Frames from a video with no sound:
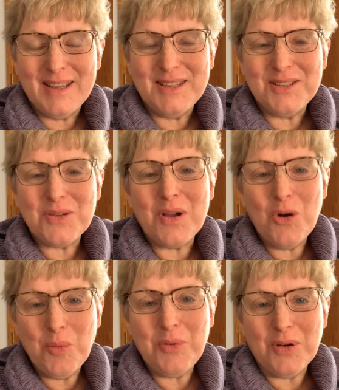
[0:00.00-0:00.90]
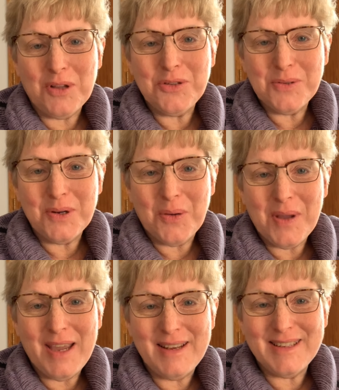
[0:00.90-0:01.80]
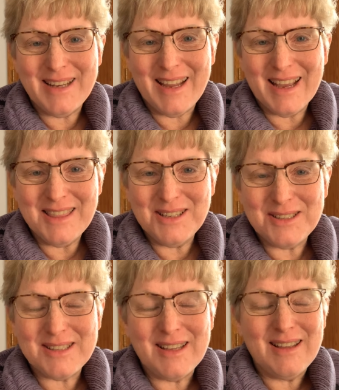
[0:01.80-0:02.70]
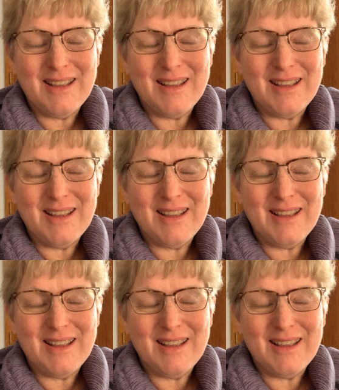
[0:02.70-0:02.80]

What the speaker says: So I hope you're all doing okay today on this